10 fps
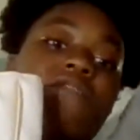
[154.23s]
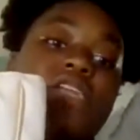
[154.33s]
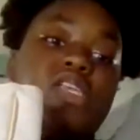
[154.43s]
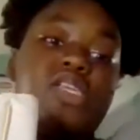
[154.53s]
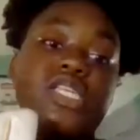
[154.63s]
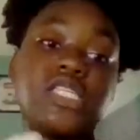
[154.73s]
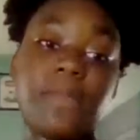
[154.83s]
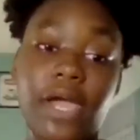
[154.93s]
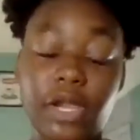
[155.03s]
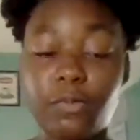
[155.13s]
probably vintage
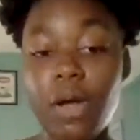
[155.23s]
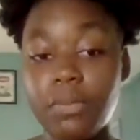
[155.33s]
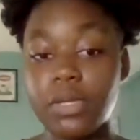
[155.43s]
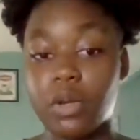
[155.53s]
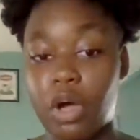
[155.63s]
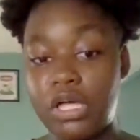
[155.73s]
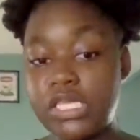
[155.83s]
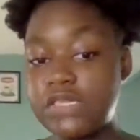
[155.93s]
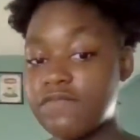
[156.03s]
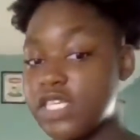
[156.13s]
inspired. Probably
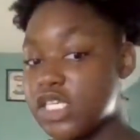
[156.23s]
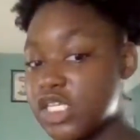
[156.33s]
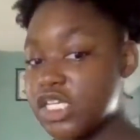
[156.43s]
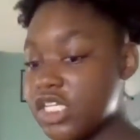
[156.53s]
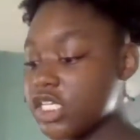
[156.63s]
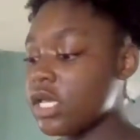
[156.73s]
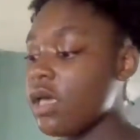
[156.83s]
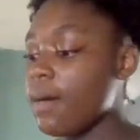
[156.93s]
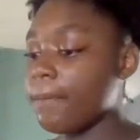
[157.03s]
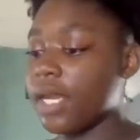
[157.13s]
not vintage,
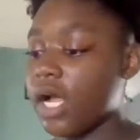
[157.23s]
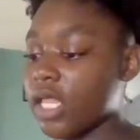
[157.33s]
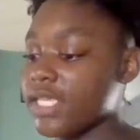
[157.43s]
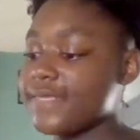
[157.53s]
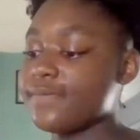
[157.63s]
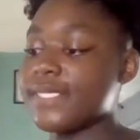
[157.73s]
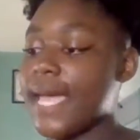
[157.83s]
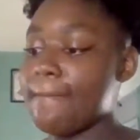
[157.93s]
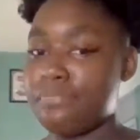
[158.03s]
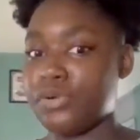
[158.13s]
but I got this and it was
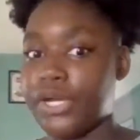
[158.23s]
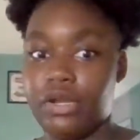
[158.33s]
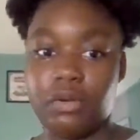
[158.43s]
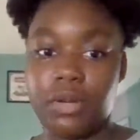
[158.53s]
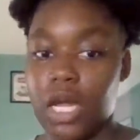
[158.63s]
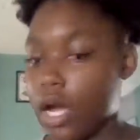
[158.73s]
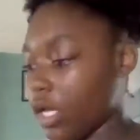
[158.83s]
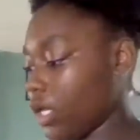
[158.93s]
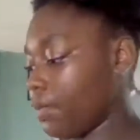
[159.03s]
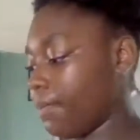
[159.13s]
like brand new when I
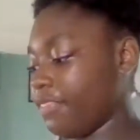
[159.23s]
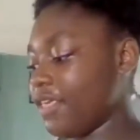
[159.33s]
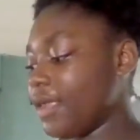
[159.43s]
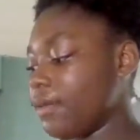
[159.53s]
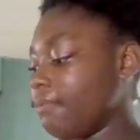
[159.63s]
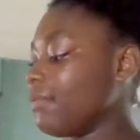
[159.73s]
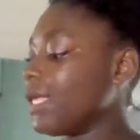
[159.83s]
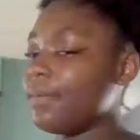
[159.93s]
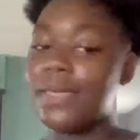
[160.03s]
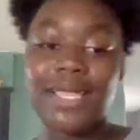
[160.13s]
got it. But then me
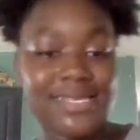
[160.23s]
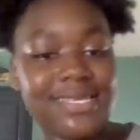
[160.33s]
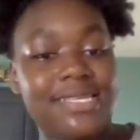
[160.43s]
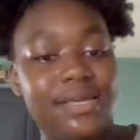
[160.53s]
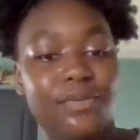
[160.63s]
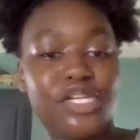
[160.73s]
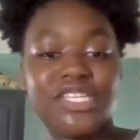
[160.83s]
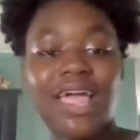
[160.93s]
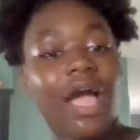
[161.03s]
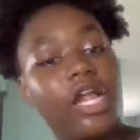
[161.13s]
being a disgusting
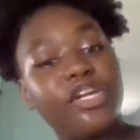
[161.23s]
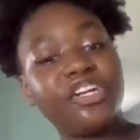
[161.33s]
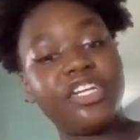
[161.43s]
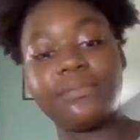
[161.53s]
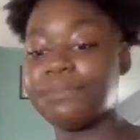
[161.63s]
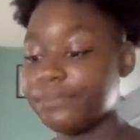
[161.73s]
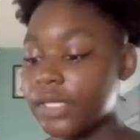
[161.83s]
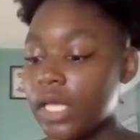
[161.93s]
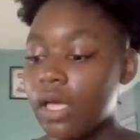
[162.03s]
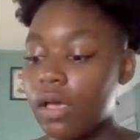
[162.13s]
person, I got dirty.
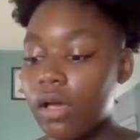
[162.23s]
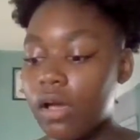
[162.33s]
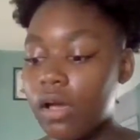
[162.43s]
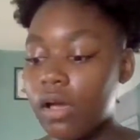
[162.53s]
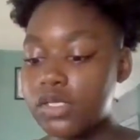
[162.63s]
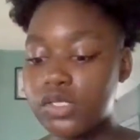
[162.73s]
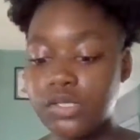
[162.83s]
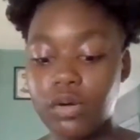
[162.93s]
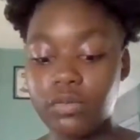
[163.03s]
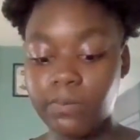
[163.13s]

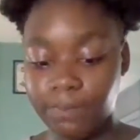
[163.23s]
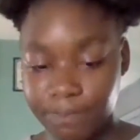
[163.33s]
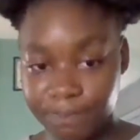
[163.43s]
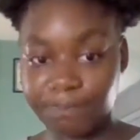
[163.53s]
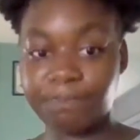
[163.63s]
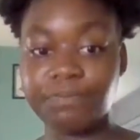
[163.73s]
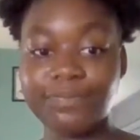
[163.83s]
So you